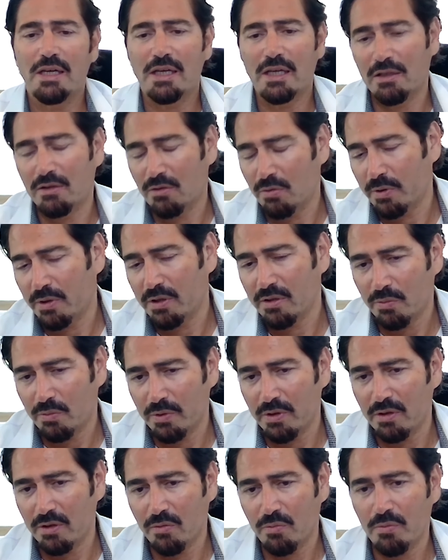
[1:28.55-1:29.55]
in
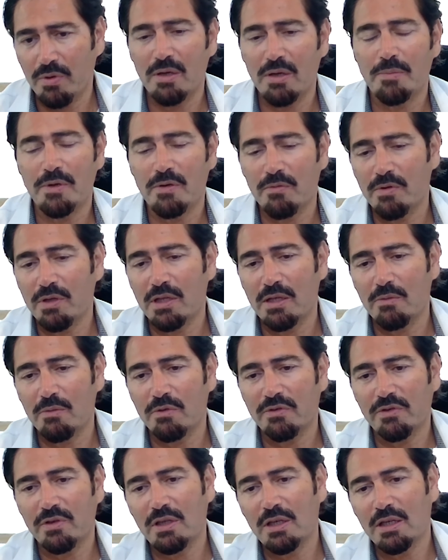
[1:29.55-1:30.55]
2023, but really
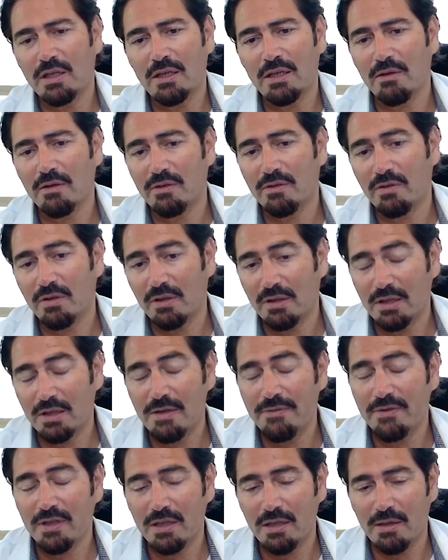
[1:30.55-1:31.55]
we're seeing a
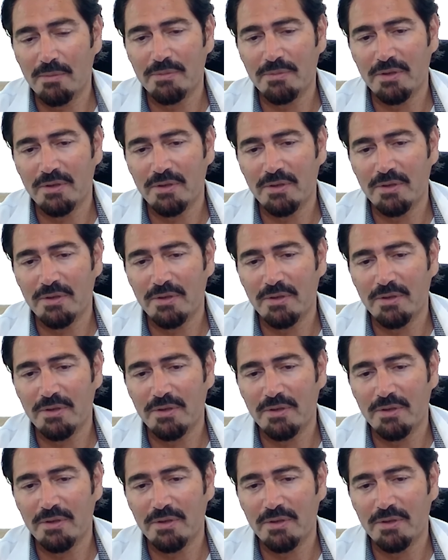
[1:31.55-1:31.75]
significant